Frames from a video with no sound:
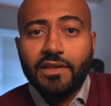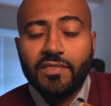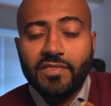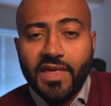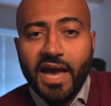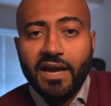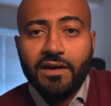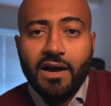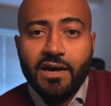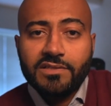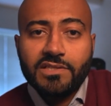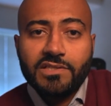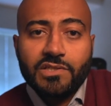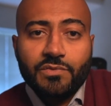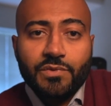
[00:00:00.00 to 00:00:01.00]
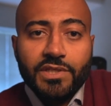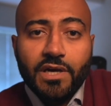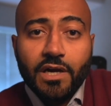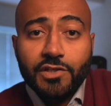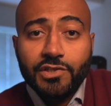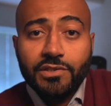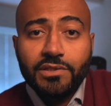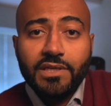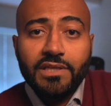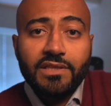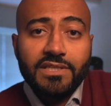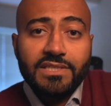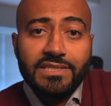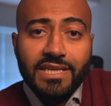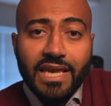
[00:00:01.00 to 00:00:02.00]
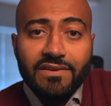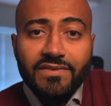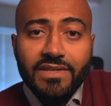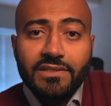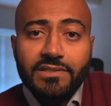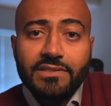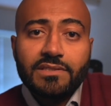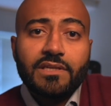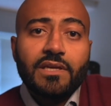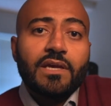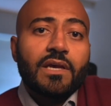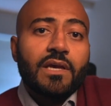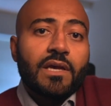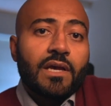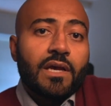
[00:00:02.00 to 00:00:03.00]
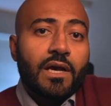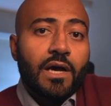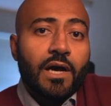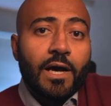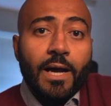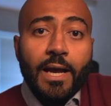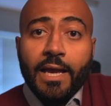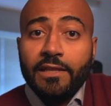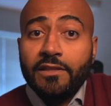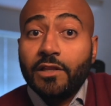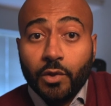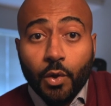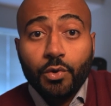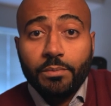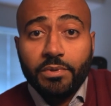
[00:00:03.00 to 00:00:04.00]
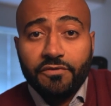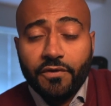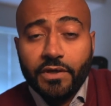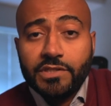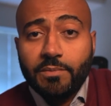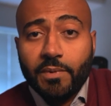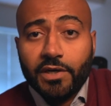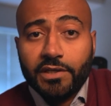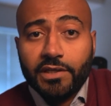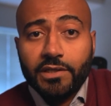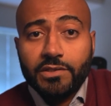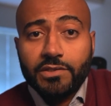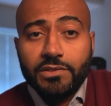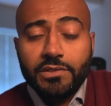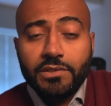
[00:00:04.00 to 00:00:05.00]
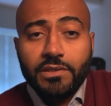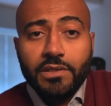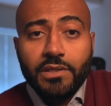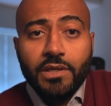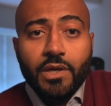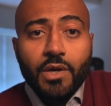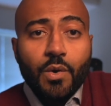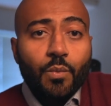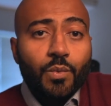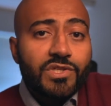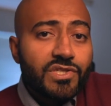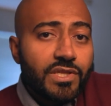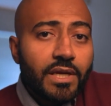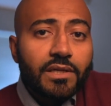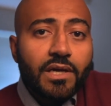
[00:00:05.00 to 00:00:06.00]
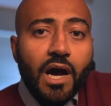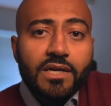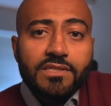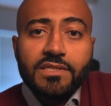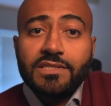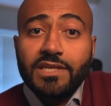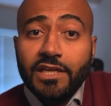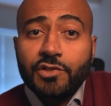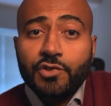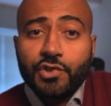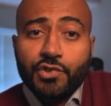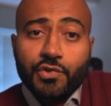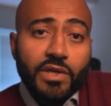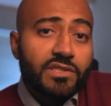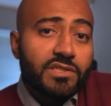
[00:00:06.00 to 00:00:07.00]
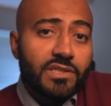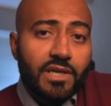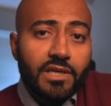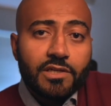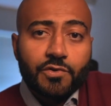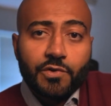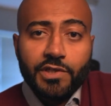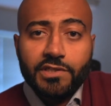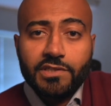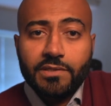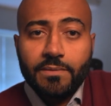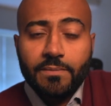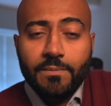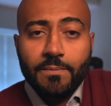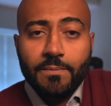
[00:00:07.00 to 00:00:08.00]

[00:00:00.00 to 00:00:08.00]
That causes a reduction in the savings uh, in the loanable funds market, which then causes interest rates to increase.